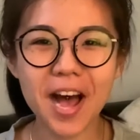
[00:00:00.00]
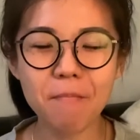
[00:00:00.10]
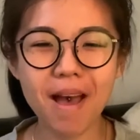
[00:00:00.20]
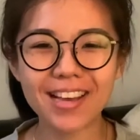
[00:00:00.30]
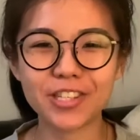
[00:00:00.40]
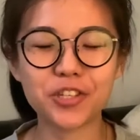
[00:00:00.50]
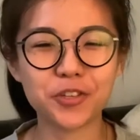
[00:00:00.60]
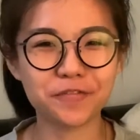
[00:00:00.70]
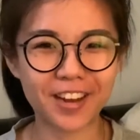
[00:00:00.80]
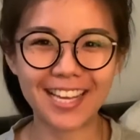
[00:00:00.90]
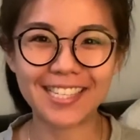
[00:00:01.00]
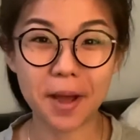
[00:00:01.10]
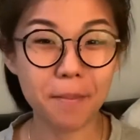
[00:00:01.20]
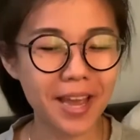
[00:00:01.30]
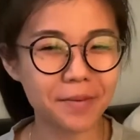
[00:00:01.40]
Welcome back to
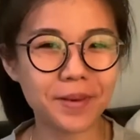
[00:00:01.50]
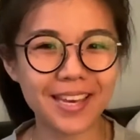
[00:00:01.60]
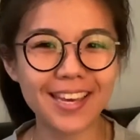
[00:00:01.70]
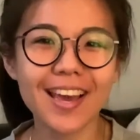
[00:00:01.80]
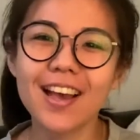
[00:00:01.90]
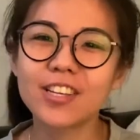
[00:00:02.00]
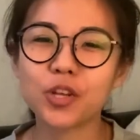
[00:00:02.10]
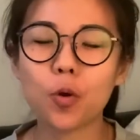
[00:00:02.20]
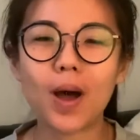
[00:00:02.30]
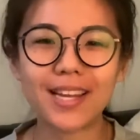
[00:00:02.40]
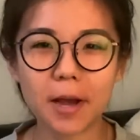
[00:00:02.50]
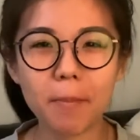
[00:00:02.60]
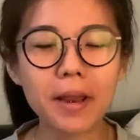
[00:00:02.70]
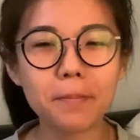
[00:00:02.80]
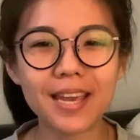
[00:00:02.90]
Vita-Mind-B. So
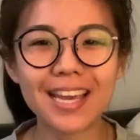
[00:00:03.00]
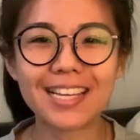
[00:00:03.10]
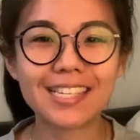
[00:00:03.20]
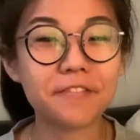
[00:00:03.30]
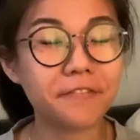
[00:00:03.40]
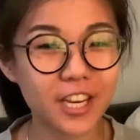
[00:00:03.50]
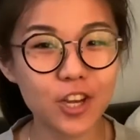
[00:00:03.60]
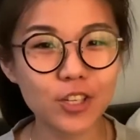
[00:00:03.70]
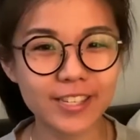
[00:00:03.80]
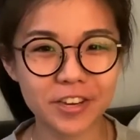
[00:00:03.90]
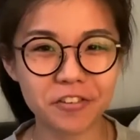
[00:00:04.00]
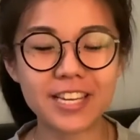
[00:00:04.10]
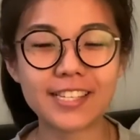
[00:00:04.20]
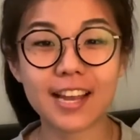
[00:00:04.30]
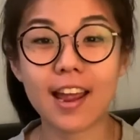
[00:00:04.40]
Vita-Mind-B is a video
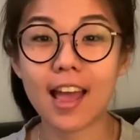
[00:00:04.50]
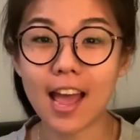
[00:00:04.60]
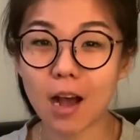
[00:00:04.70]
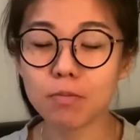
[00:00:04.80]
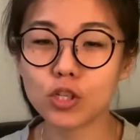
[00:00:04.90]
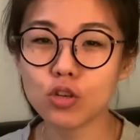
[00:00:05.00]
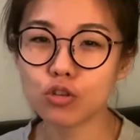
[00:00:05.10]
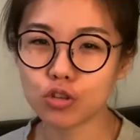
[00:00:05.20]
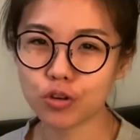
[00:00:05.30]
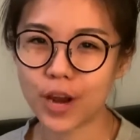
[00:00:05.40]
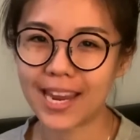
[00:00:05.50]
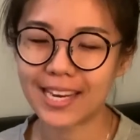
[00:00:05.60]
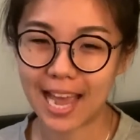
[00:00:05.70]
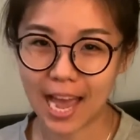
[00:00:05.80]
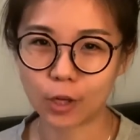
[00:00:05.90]
series that helps you
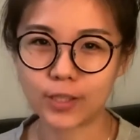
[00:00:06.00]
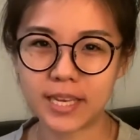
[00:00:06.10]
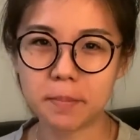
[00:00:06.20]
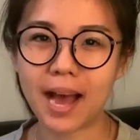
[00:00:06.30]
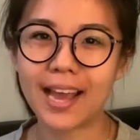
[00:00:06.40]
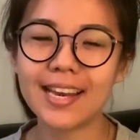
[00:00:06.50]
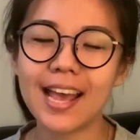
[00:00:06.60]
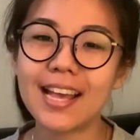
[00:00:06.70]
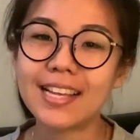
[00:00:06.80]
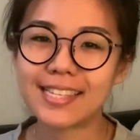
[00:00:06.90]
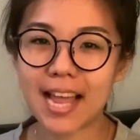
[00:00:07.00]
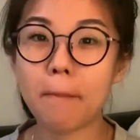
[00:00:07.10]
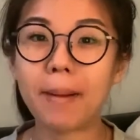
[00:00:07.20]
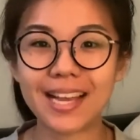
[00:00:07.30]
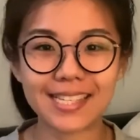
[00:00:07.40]
train a healthy mind
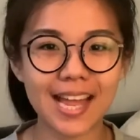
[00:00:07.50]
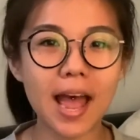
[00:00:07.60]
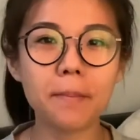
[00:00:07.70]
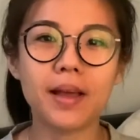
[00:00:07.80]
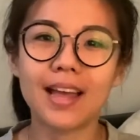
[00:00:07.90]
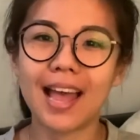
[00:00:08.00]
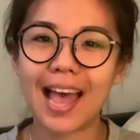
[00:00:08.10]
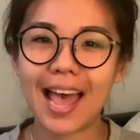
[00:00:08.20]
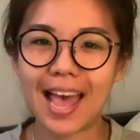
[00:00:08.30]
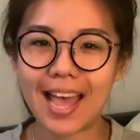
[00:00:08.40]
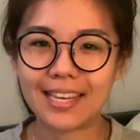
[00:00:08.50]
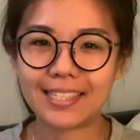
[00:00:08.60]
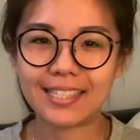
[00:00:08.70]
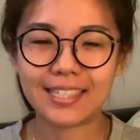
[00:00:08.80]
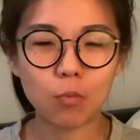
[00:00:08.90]
step by step.
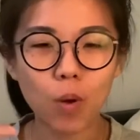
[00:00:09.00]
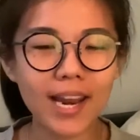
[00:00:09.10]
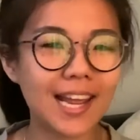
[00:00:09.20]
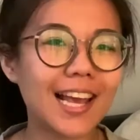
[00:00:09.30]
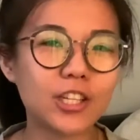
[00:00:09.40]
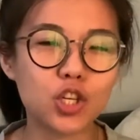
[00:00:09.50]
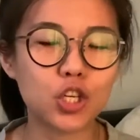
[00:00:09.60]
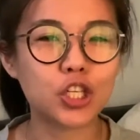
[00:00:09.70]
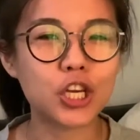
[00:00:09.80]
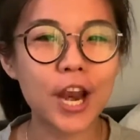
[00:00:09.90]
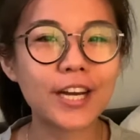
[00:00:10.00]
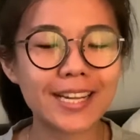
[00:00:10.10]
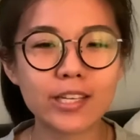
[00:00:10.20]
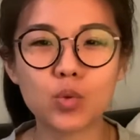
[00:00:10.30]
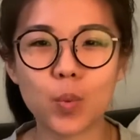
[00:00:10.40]
And what I like to share
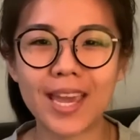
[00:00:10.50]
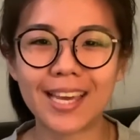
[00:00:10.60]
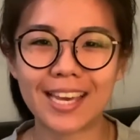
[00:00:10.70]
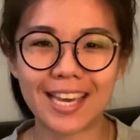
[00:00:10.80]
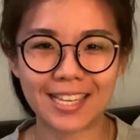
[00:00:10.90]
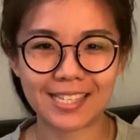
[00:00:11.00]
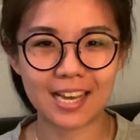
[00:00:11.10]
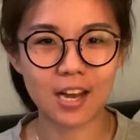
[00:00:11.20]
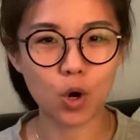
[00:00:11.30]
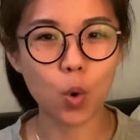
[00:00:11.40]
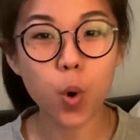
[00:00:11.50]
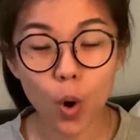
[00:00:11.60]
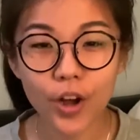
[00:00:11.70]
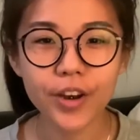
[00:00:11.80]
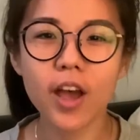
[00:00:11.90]
this week is a
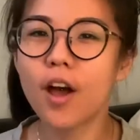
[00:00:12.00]
quote